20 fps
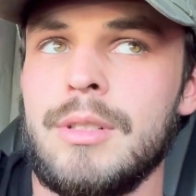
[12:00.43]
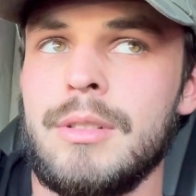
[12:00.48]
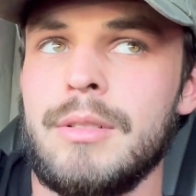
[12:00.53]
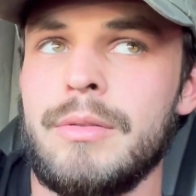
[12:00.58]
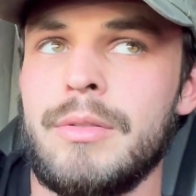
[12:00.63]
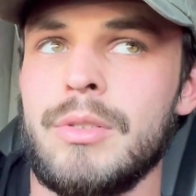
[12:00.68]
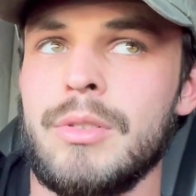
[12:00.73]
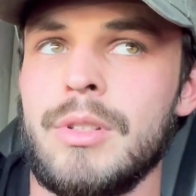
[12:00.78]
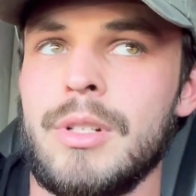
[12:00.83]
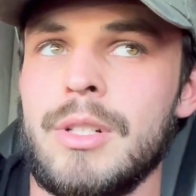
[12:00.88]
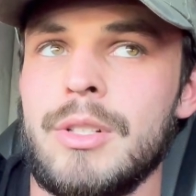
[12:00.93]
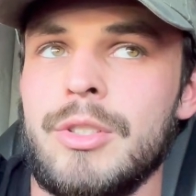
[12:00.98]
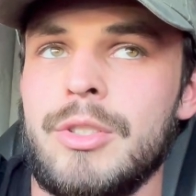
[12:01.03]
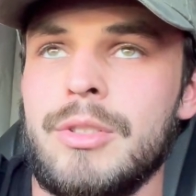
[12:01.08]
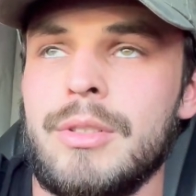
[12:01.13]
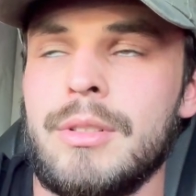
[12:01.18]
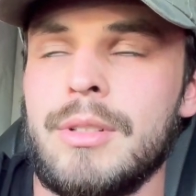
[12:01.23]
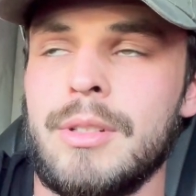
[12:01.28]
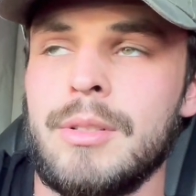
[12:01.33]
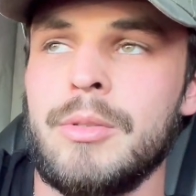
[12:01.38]
for
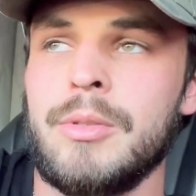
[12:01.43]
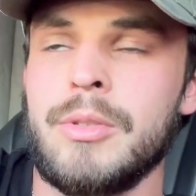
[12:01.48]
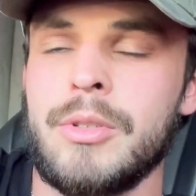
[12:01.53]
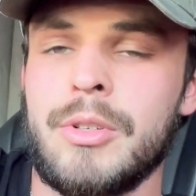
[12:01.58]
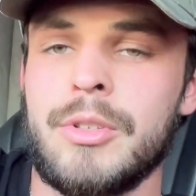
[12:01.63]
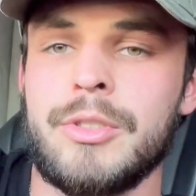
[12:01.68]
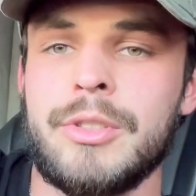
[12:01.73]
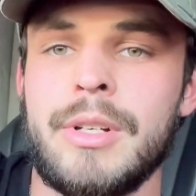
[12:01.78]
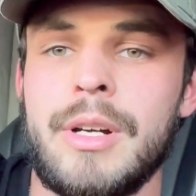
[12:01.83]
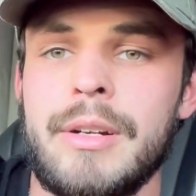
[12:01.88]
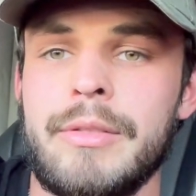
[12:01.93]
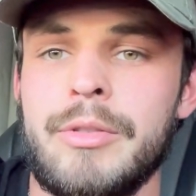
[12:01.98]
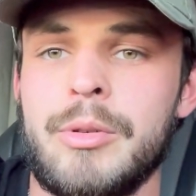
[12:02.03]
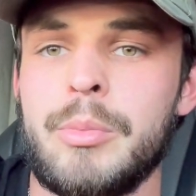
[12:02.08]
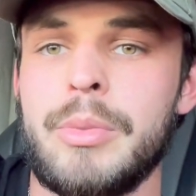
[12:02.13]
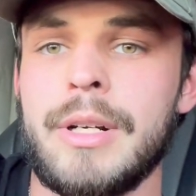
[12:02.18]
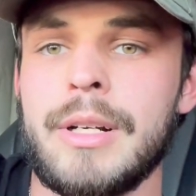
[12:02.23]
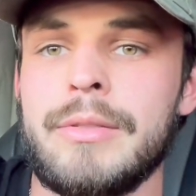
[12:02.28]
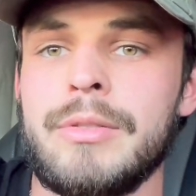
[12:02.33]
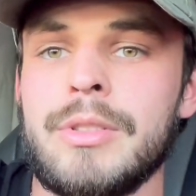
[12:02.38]
lunch. The croissant for
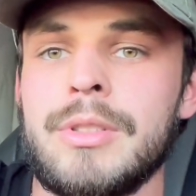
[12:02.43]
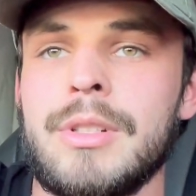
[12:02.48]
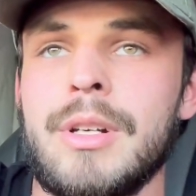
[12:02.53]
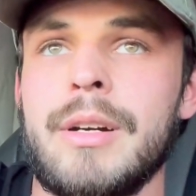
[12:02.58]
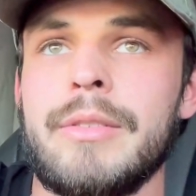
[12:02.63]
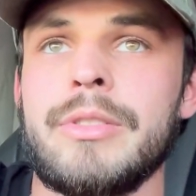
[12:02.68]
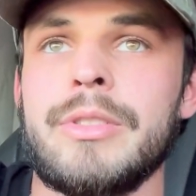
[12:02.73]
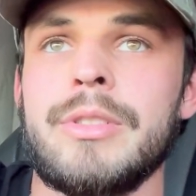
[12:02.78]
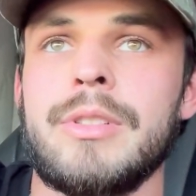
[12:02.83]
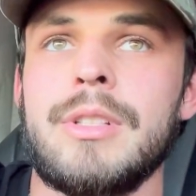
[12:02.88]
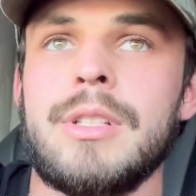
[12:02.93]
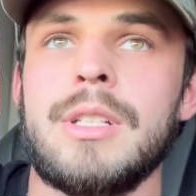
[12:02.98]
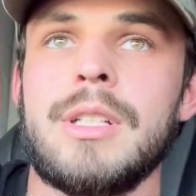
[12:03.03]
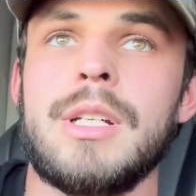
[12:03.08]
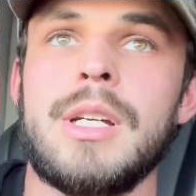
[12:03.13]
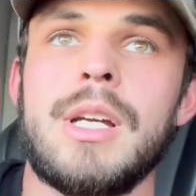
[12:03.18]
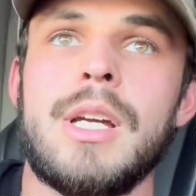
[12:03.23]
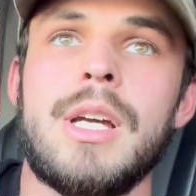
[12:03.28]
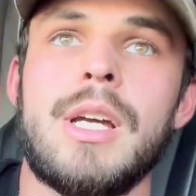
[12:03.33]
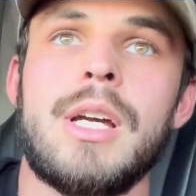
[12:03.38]
breakfast, obviously.
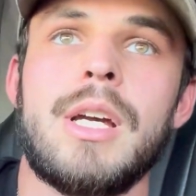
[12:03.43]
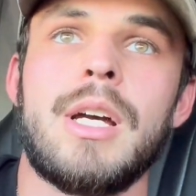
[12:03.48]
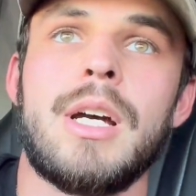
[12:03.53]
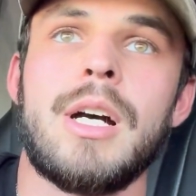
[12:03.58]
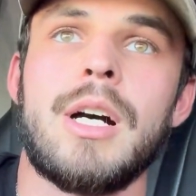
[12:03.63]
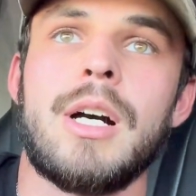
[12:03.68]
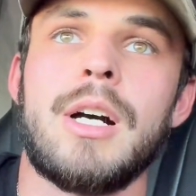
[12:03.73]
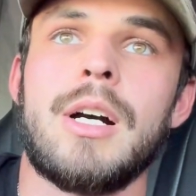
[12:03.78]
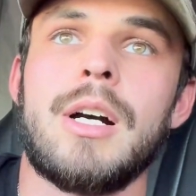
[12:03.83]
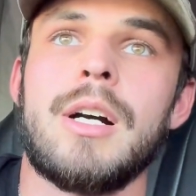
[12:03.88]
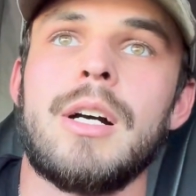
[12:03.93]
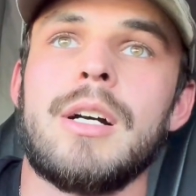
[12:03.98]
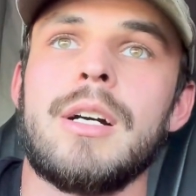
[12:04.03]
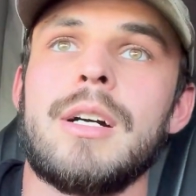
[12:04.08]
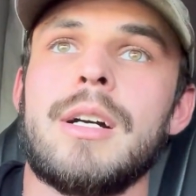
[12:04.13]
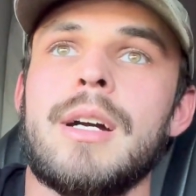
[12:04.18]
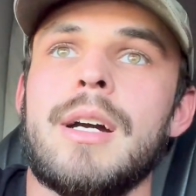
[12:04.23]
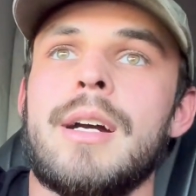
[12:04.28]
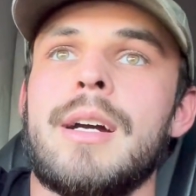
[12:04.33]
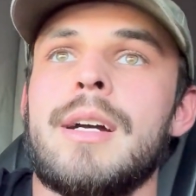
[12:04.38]

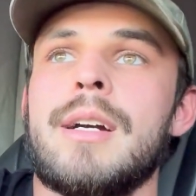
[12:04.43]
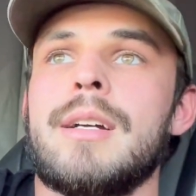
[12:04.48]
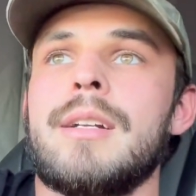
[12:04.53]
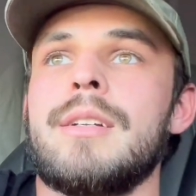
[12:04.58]
I had